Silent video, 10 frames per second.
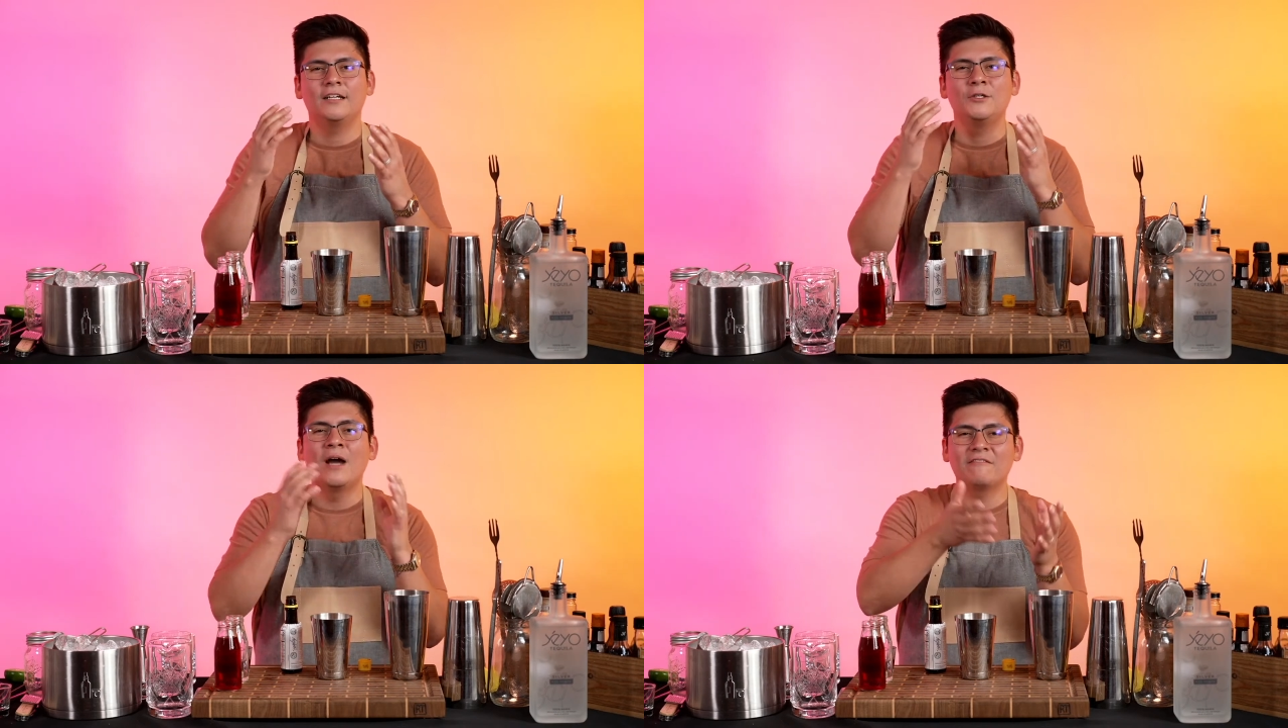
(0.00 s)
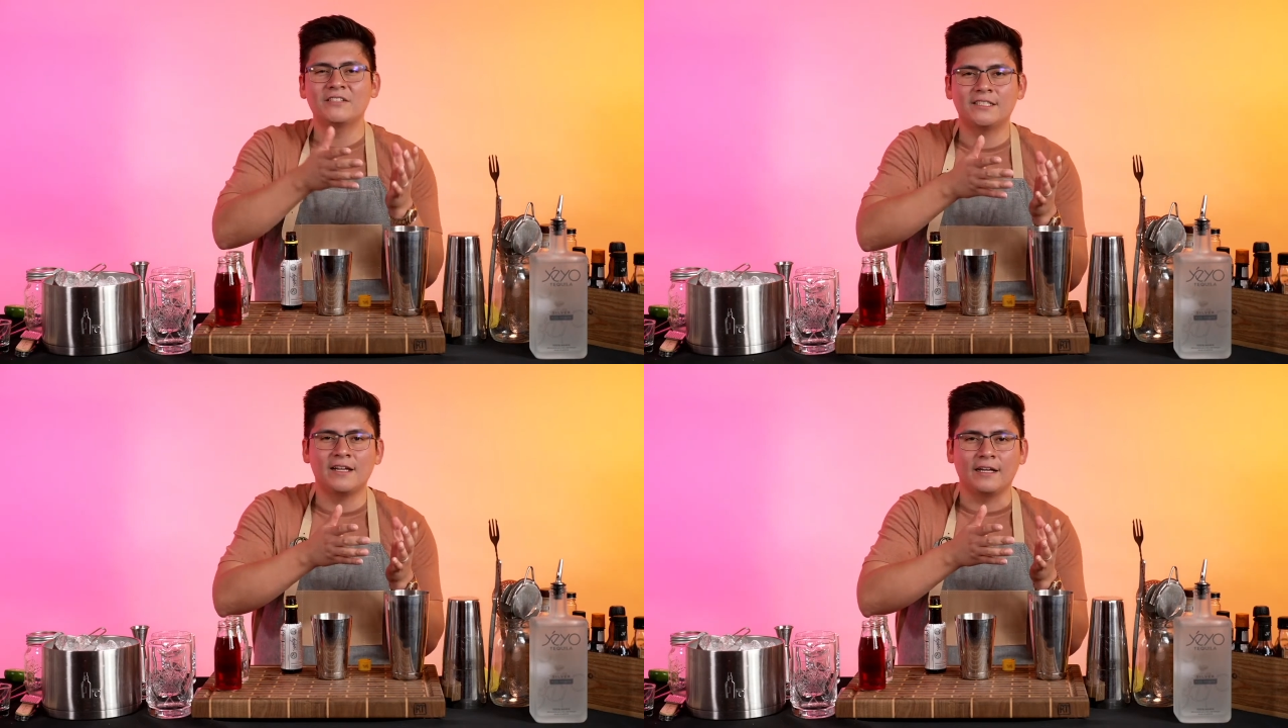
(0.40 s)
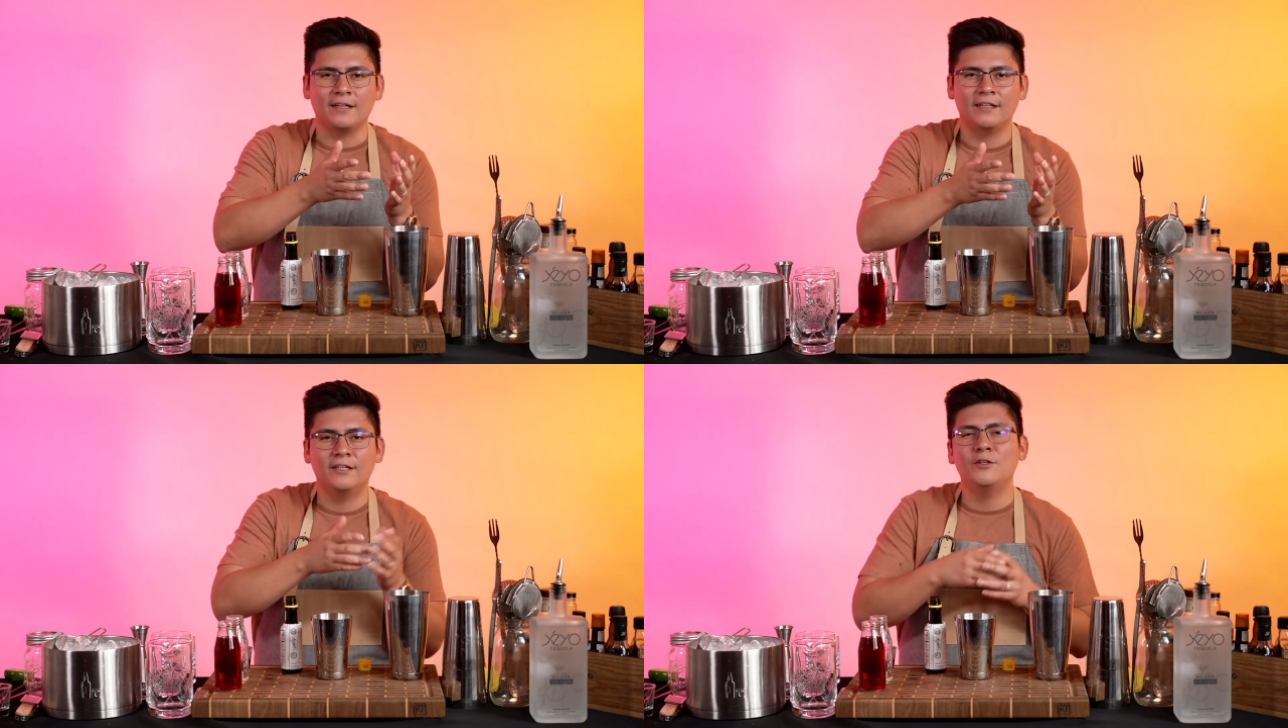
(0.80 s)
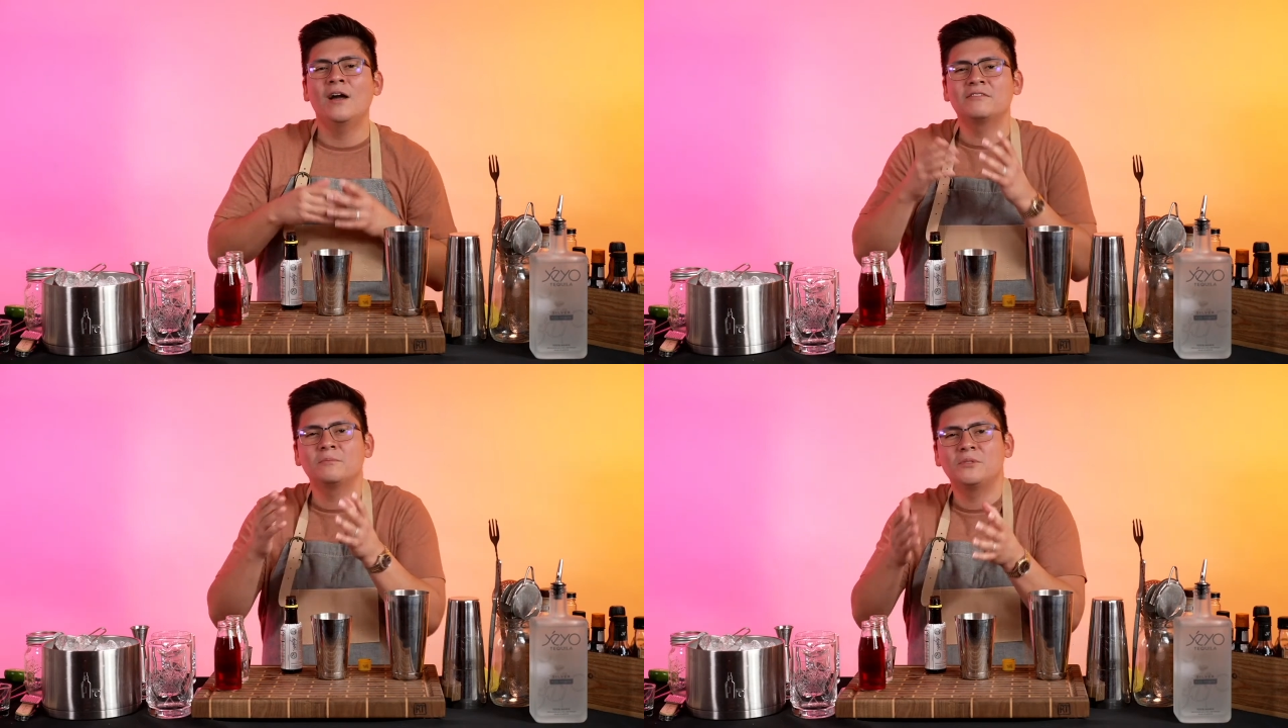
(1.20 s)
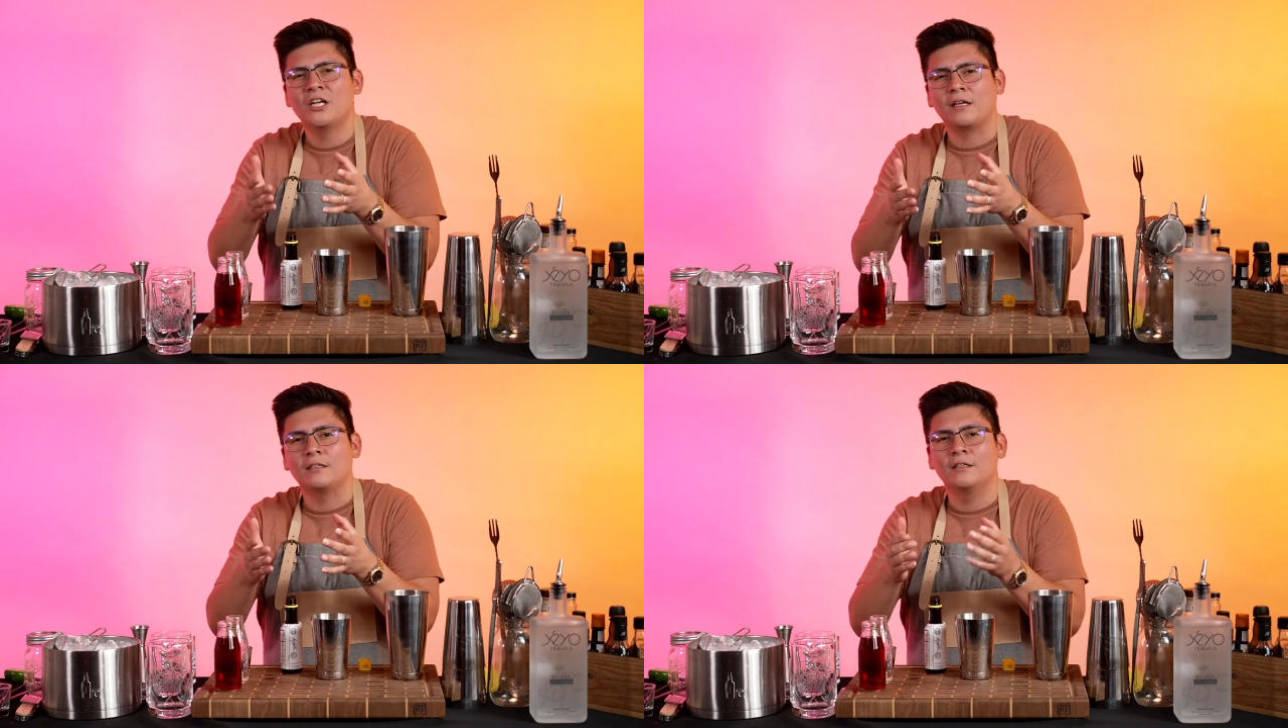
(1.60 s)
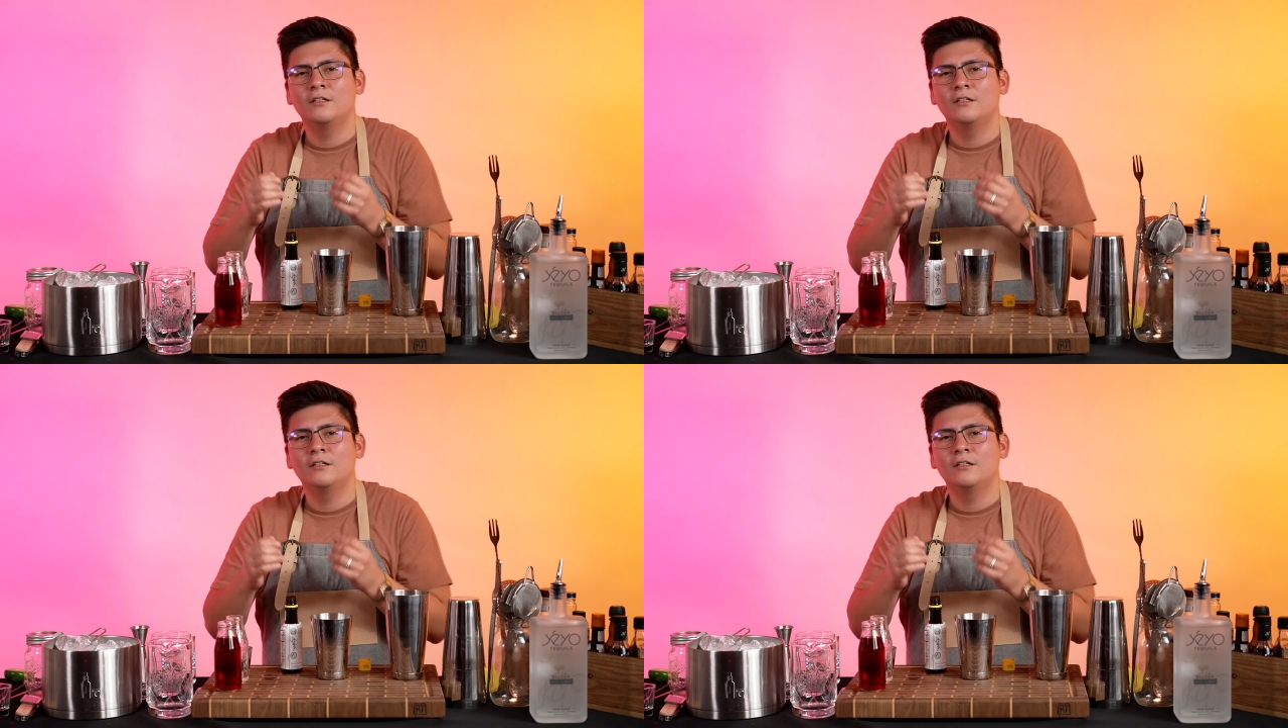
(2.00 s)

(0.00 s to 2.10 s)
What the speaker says: You have a steak, you have some chicken,